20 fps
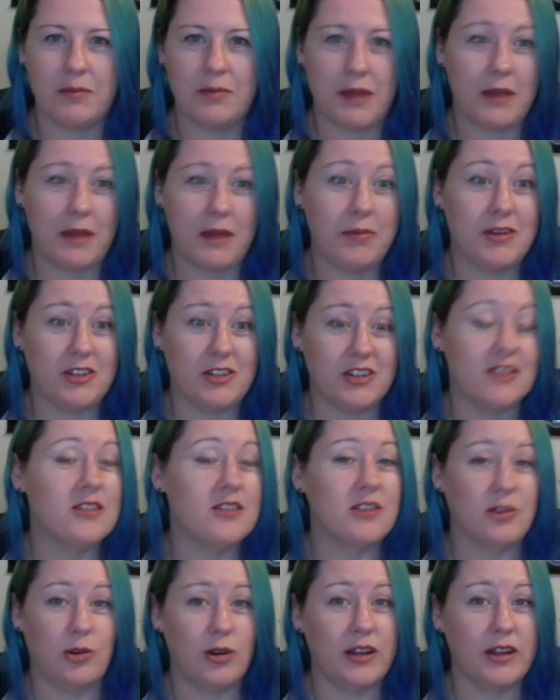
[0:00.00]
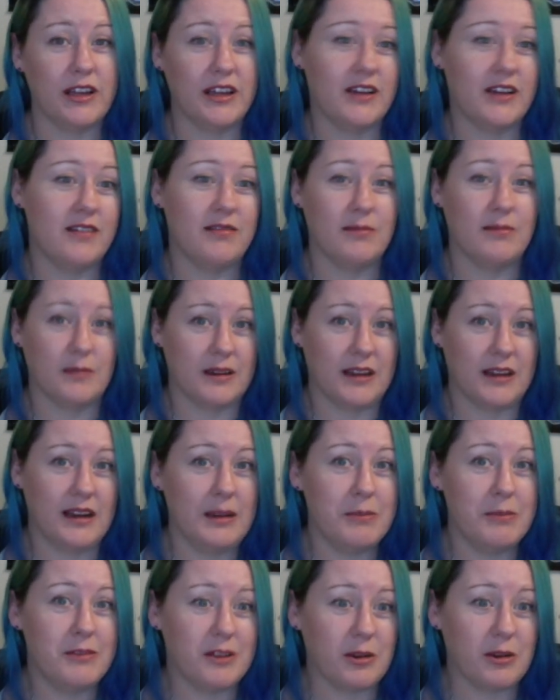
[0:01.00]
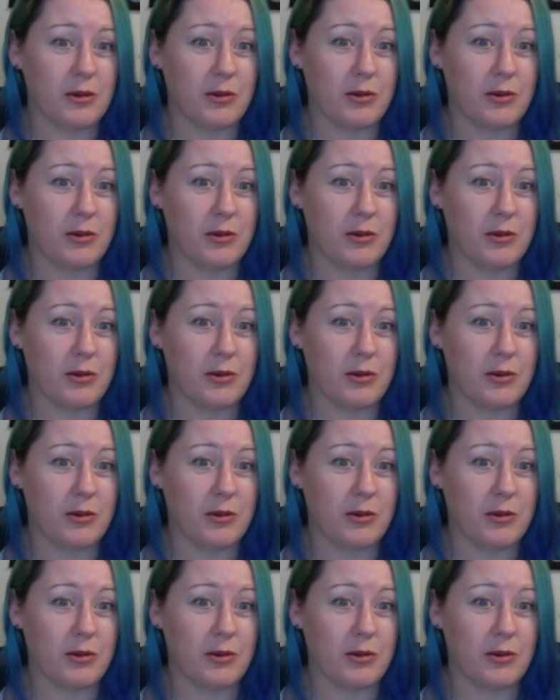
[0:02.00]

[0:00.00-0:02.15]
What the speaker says: maybe just calling it Calypso.